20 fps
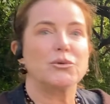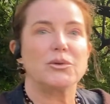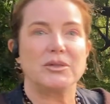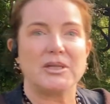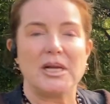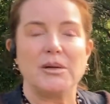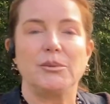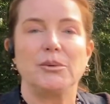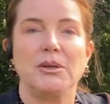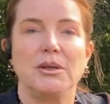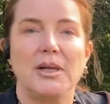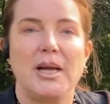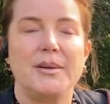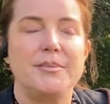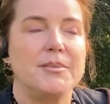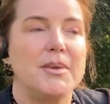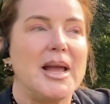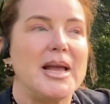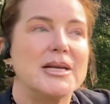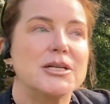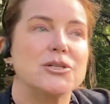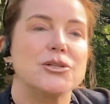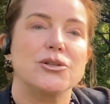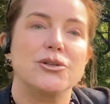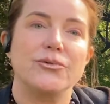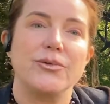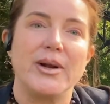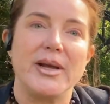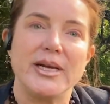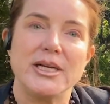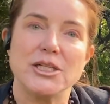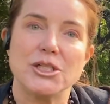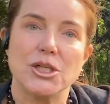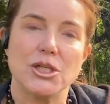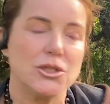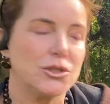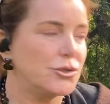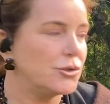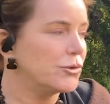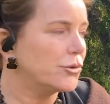that they will add to the range
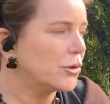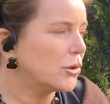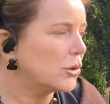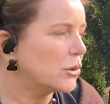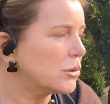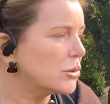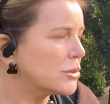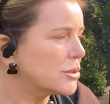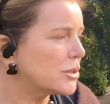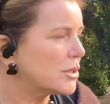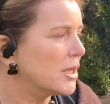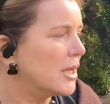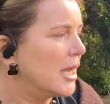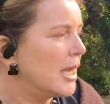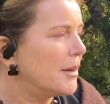in due course.